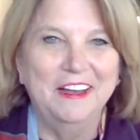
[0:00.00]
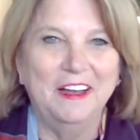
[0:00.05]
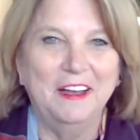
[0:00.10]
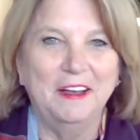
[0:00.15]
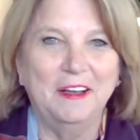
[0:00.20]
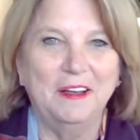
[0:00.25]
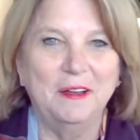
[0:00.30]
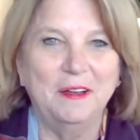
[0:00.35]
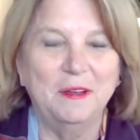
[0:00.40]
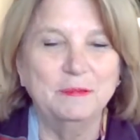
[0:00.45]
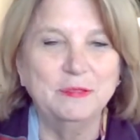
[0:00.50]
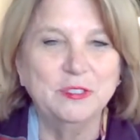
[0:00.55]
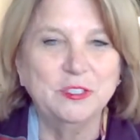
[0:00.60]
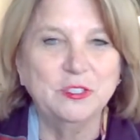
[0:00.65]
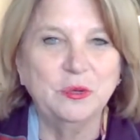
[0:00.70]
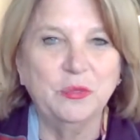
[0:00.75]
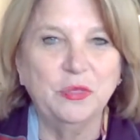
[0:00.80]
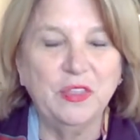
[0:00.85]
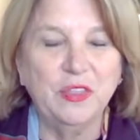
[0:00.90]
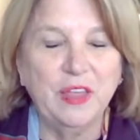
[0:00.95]

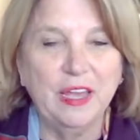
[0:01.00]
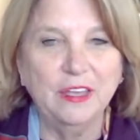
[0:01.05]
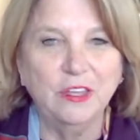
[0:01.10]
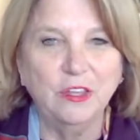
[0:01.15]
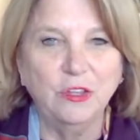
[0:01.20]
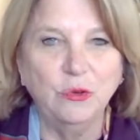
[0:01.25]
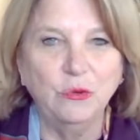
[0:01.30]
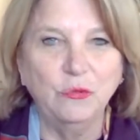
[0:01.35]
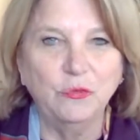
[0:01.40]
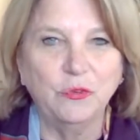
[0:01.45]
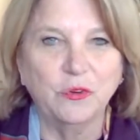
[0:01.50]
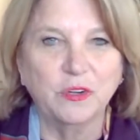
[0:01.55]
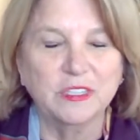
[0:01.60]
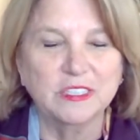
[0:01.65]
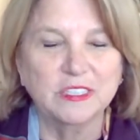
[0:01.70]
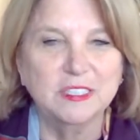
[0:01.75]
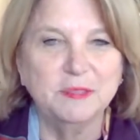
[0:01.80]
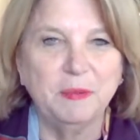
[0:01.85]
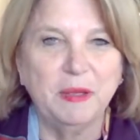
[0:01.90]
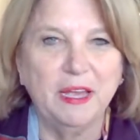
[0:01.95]
So thank you for
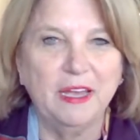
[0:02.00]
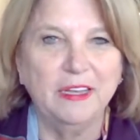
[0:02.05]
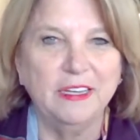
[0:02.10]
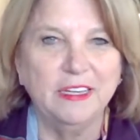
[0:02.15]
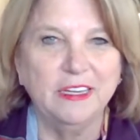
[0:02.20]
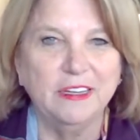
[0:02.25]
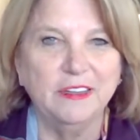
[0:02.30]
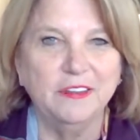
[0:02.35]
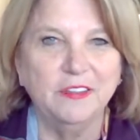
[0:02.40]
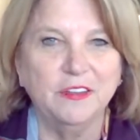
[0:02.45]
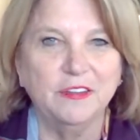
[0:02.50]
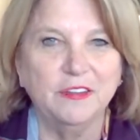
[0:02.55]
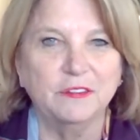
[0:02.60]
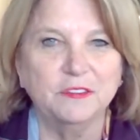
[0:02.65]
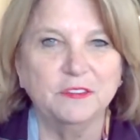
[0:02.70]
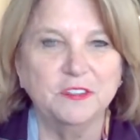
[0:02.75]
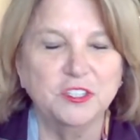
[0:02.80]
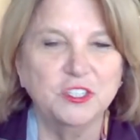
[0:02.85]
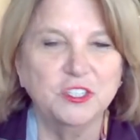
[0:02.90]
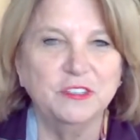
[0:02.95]
expanding the
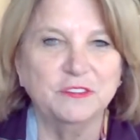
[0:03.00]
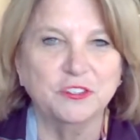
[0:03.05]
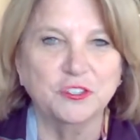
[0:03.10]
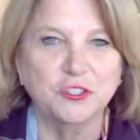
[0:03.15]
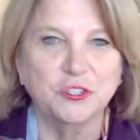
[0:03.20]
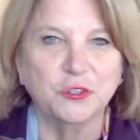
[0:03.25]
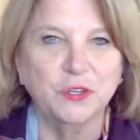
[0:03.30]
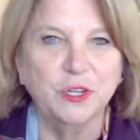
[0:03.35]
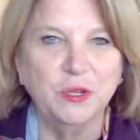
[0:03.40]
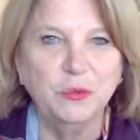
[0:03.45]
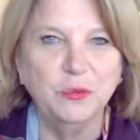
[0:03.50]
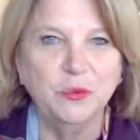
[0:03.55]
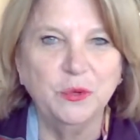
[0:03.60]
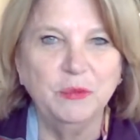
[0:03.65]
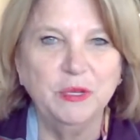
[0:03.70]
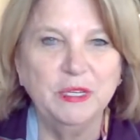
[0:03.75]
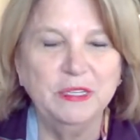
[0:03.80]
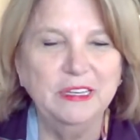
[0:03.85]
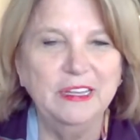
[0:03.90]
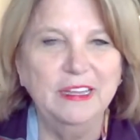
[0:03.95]
vision of
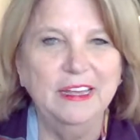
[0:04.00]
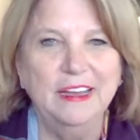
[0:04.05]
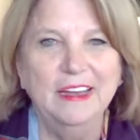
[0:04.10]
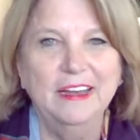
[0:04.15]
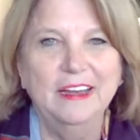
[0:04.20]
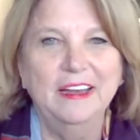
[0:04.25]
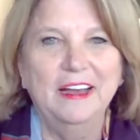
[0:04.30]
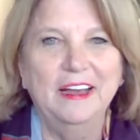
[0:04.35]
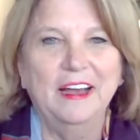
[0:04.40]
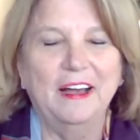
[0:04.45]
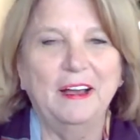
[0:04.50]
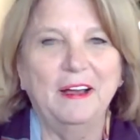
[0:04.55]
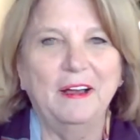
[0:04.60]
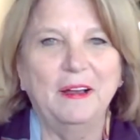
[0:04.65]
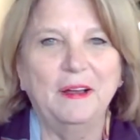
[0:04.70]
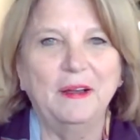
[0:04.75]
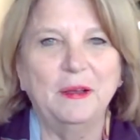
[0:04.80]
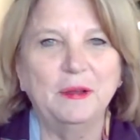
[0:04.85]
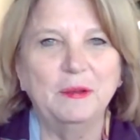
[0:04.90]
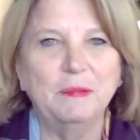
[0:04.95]
JourneyWoman.
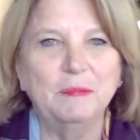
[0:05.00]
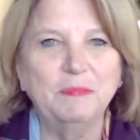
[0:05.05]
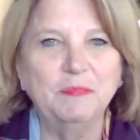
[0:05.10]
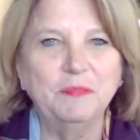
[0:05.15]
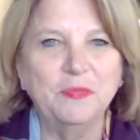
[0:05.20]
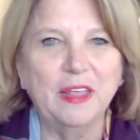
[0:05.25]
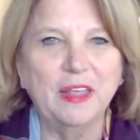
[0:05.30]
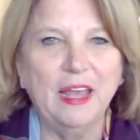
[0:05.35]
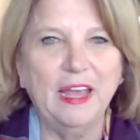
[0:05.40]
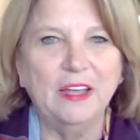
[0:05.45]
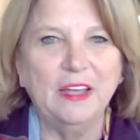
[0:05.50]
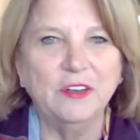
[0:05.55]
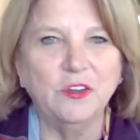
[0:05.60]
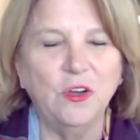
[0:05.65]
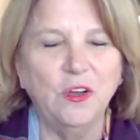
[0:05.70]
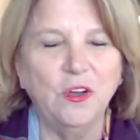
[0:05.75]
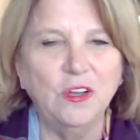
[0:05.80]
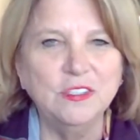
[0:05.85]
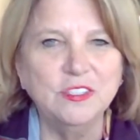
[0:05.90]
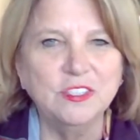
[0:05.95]
And
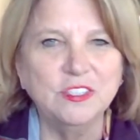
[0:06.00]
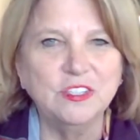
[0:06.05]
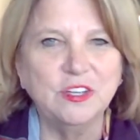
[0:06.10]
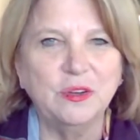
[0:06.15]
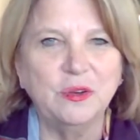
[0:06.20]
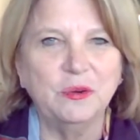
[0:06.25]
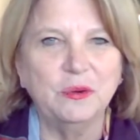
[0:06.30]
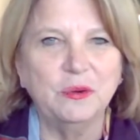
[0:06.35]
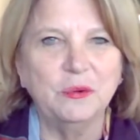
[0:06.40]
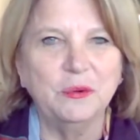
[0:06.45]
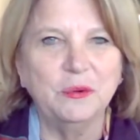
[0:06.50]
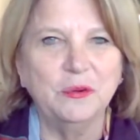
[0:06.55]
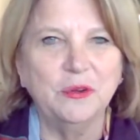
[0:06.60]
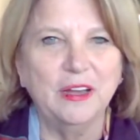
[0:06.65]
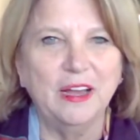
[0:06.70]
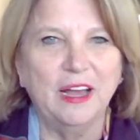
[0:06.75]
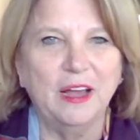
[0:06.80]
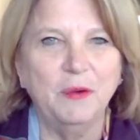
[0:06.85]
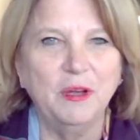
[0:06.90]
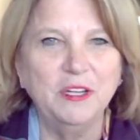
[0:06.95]
also,
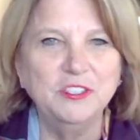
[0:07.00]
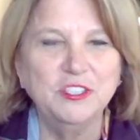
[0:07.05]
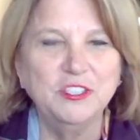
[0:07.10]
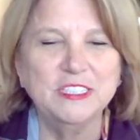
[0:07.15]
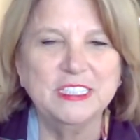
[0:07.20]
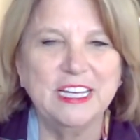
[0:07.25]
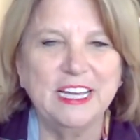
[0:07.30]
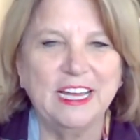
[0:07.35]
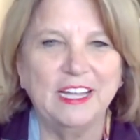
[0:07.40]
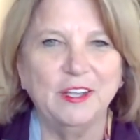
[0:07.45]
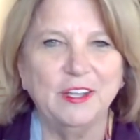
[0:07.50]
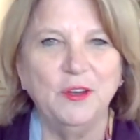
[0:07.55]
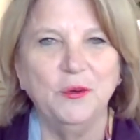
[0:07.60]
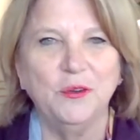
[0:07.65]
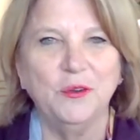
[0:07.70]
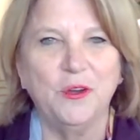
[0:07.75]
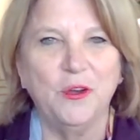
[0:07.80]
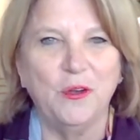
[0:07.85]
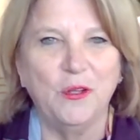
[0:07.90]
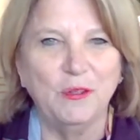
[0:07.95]
I want to just say
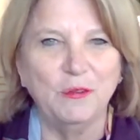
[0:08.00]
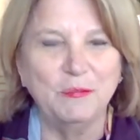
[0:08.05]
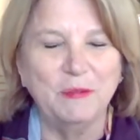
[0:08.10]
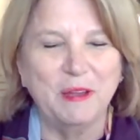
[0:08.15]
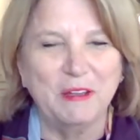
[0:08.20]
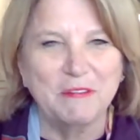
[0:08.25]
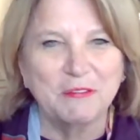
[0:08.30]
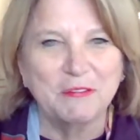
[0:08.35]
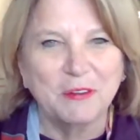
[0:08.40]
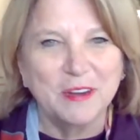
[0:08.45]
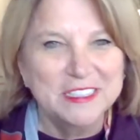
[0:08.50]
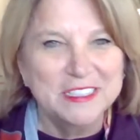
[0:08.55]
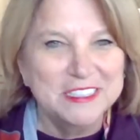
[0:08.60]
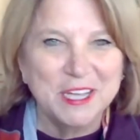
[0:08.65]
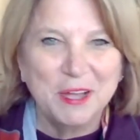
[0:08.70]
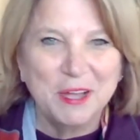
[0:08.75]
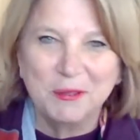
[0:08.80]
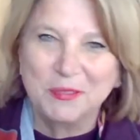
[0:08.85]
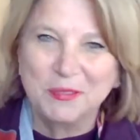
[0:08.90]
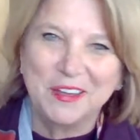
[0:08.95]
hello to all of my friends
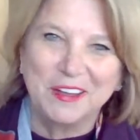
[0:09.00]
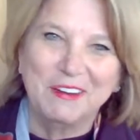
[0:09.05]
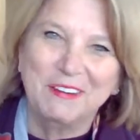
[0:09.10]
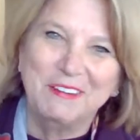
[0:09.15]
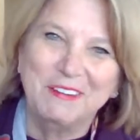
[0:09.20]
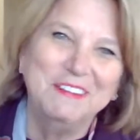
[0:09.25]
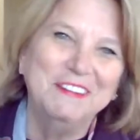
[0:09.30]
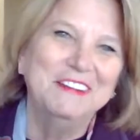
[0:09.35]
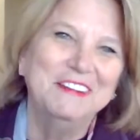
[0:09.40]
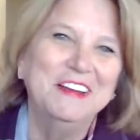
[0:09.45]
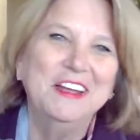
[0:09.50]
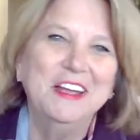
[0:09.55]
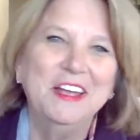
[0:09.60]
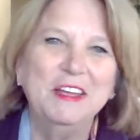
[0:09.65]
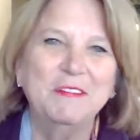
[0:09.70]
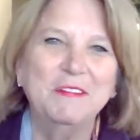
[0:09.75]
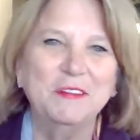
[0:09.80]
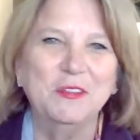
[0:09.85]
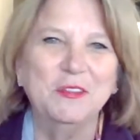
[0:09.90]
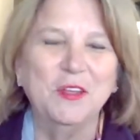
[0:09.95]
out there.
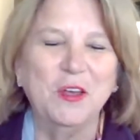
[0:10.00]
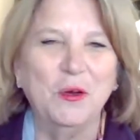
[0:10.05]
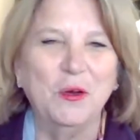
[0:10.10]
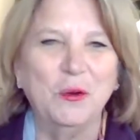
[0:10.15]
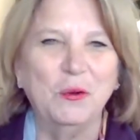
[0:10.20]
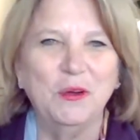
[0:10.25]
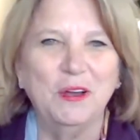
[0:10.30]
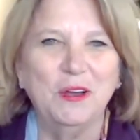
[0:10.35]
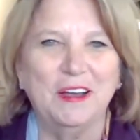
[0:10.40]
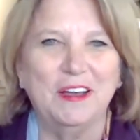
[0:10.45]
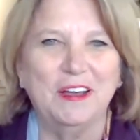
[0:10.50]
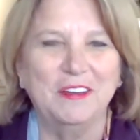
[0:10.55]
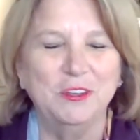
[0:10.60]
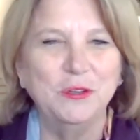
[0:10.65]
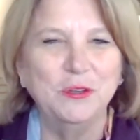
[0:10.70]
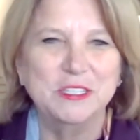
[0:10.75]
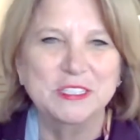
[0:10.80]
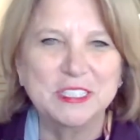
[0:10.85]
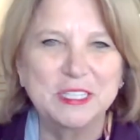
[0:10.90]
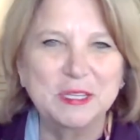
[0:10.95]
Even though
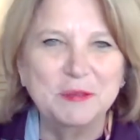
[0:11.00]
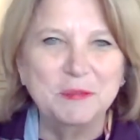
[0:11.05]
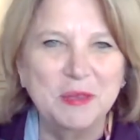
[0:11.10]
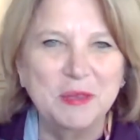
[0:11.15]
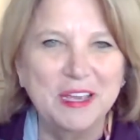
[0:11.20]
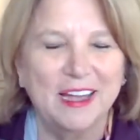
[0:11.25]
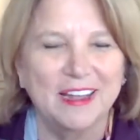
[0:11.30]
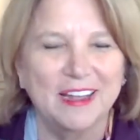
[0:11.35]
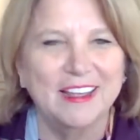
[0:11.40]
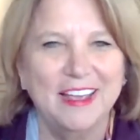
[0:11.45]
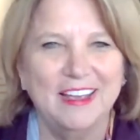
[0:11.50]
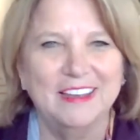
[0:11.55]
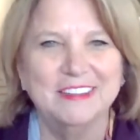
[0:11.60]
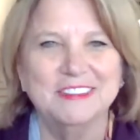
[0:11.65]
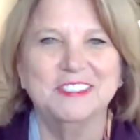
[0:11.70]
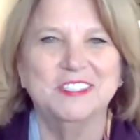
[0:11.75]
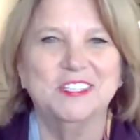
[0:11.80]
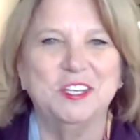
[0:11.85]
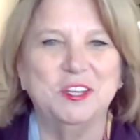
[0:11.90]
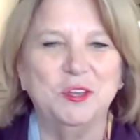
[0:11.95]
you can see me, I
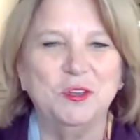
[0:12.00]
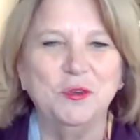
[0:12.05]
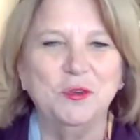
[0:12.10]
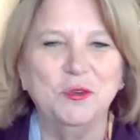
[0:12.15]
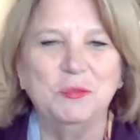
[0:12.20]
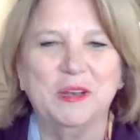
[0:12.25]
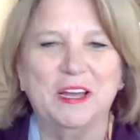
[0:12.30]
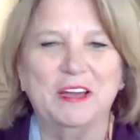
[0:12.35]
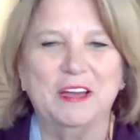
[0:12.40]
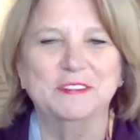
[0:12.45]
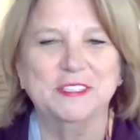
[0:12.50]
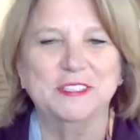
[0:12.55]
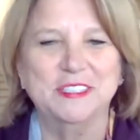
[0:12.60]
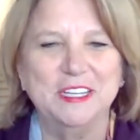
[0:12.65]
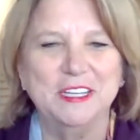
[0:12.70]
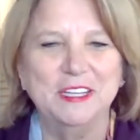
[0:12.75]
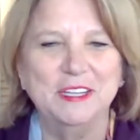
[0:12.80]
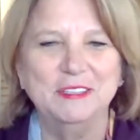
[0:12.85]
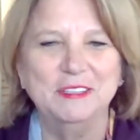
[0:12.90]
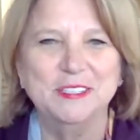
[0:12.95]
can't see you, but I've
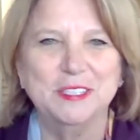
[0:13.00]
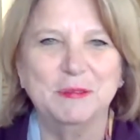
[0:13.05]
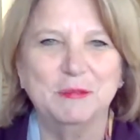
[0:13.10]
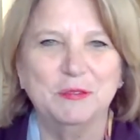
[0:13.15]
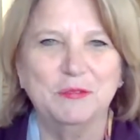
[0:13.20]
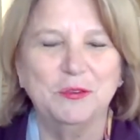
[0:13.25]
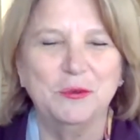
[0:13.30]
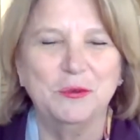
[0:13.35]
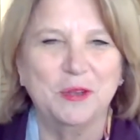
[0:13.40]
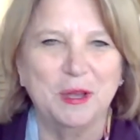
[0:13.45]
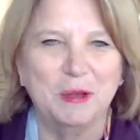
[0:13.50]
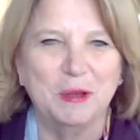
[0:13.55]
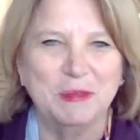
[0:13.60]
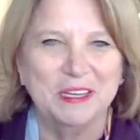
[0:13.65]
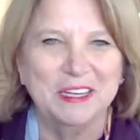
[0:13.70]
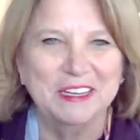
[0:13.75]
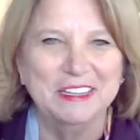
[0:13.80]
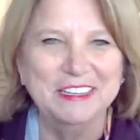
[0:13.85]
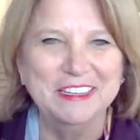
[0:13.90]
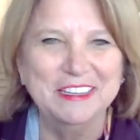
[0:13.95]
seen some of you come
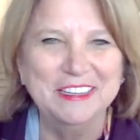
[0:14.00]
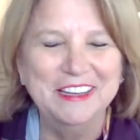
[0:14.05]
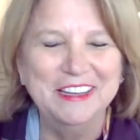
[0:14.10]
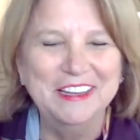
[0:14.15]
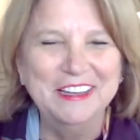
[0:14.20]
in.